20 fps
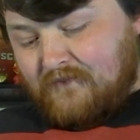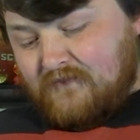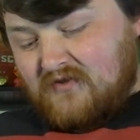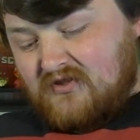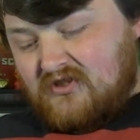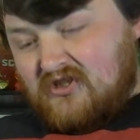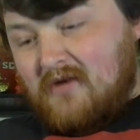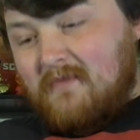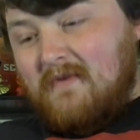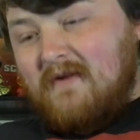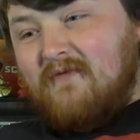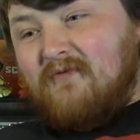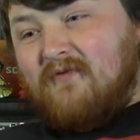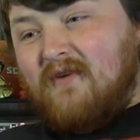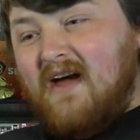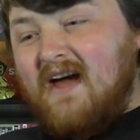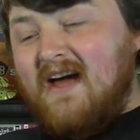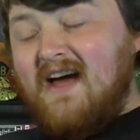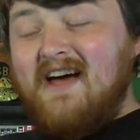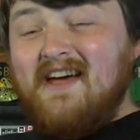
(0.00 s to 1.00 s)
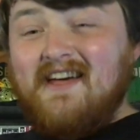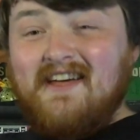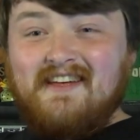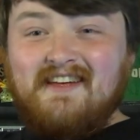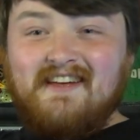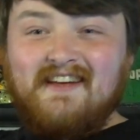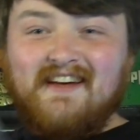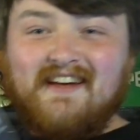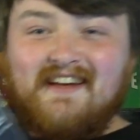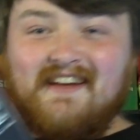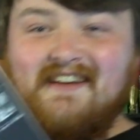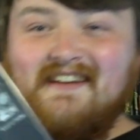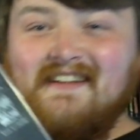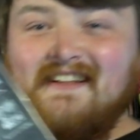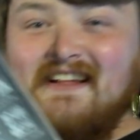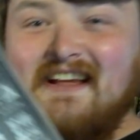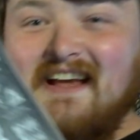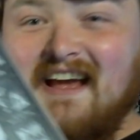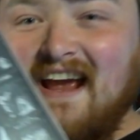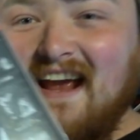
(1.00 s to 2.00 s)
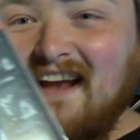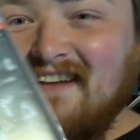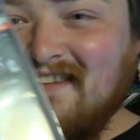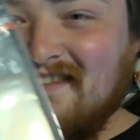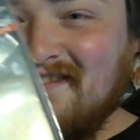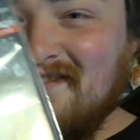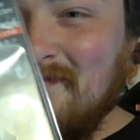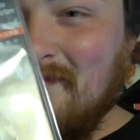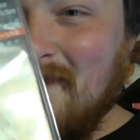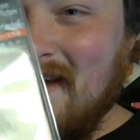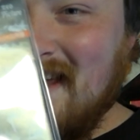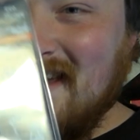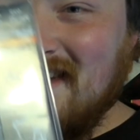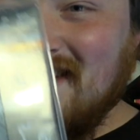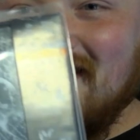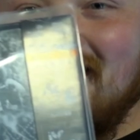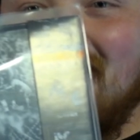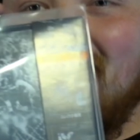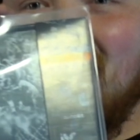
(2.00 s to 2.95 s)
to be fair, it doesn't make